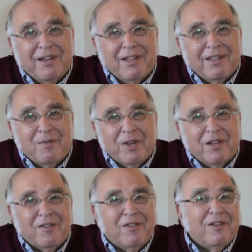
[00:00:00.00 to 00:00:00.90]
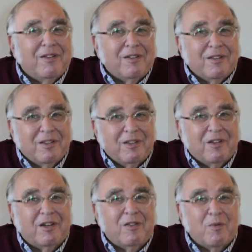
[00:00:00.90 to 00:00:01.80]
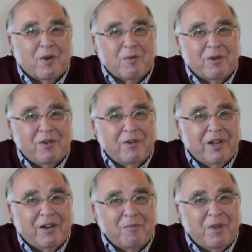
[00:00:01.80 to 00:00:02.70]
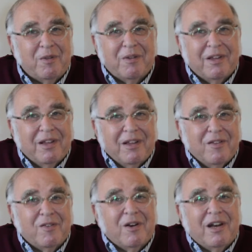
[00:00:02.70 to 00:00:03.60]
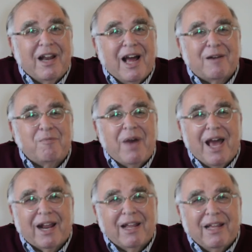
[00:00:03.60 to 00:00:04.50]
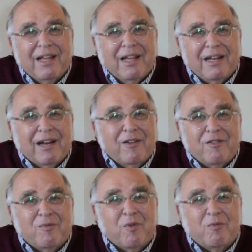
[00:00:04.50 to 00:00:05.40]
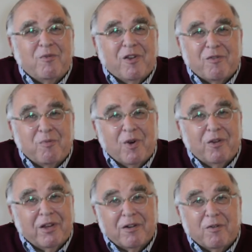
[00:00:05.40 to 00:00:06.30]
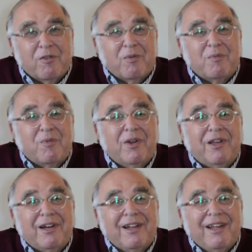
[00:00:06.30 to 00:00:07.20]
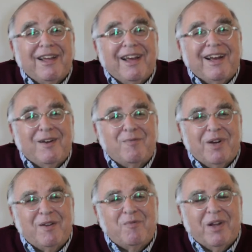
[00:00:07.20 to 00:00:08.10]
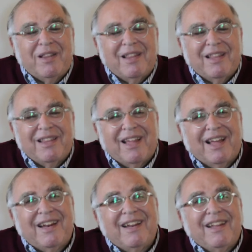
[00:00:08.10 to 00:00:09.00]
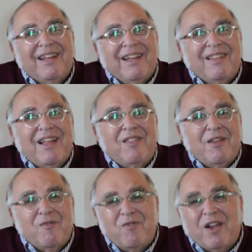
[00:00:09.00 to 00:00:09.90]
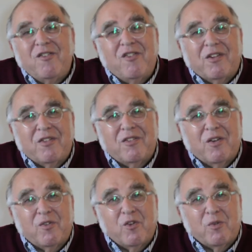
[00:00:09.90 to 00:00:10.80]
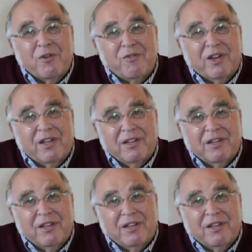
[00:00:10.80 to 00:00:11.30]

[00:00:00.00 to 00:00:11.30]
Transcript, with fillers: that we could still look at the work we're doing and be sort of knocked back, not because we're just brilliant, of course we're brilliant, uh, but, but th- that, that the invention is so terrific.